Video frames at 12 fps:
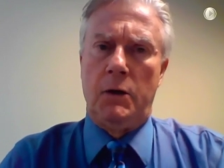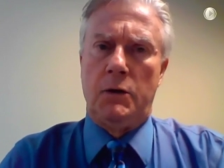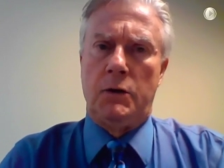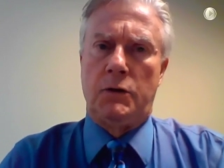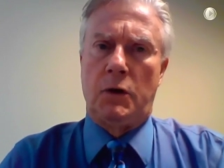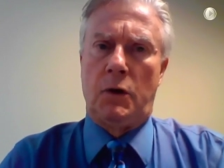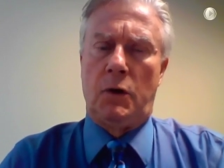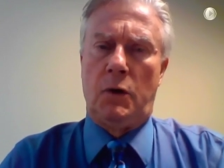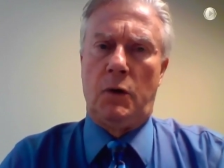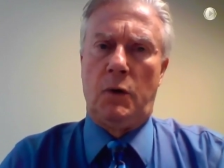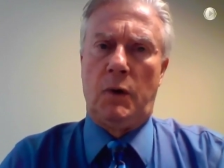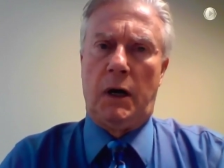
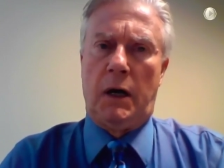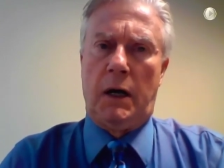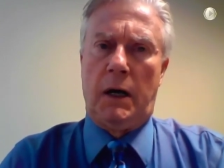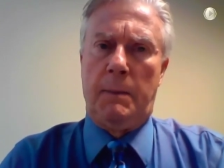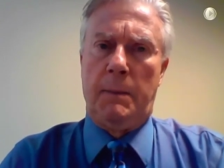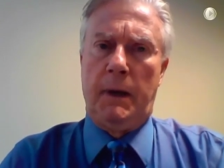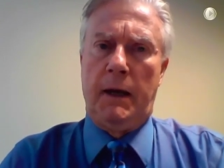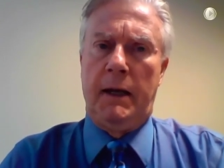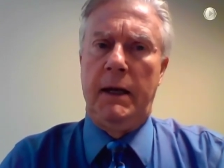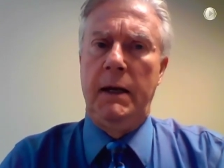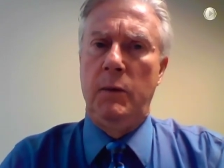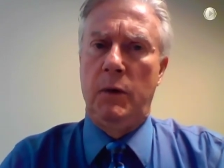So, um, and
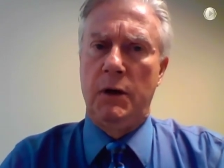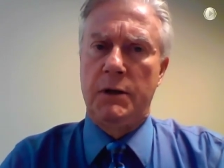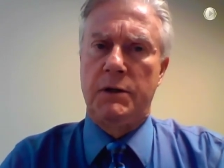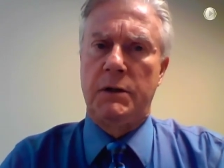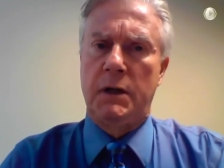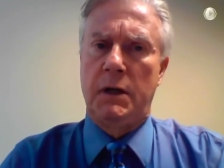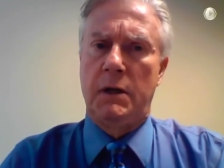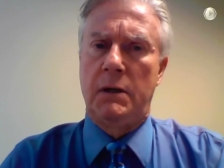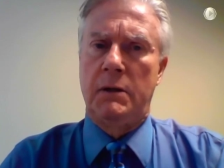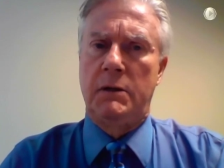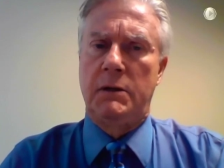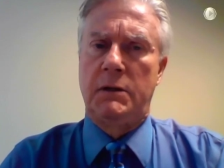he was
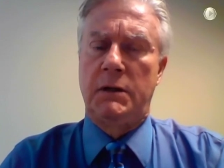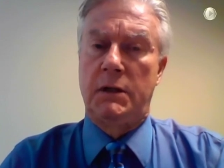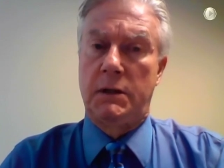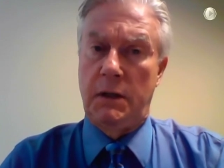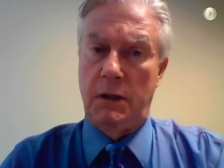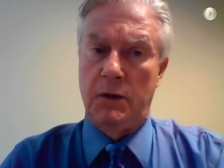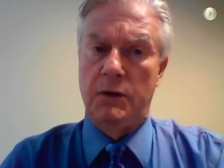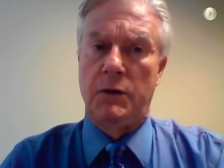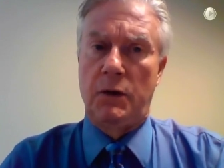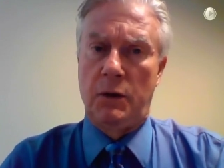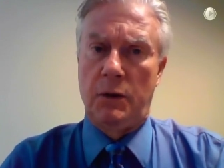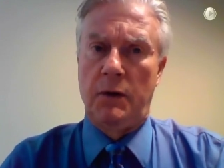uh, sixty years
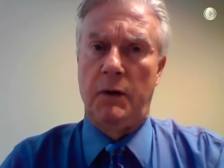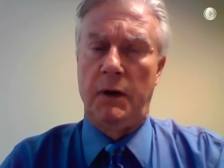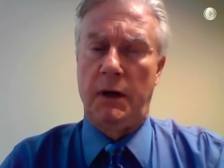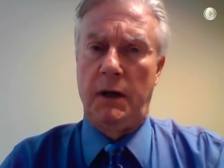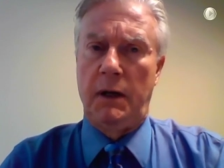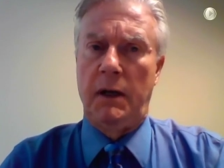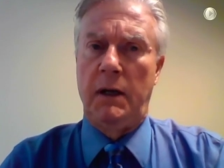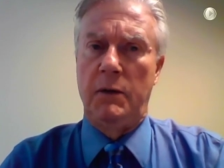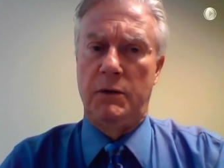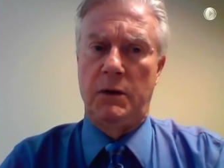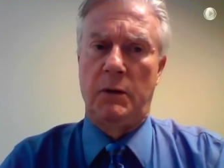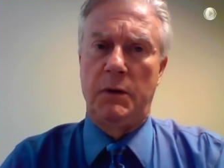old, thinking that he
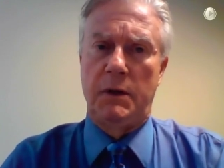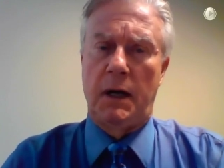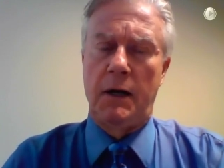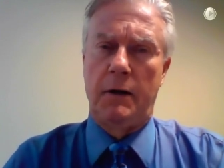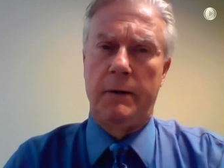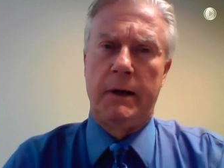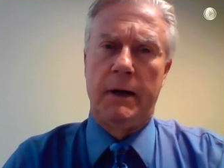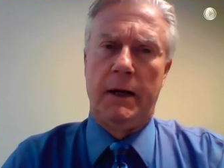was going to retire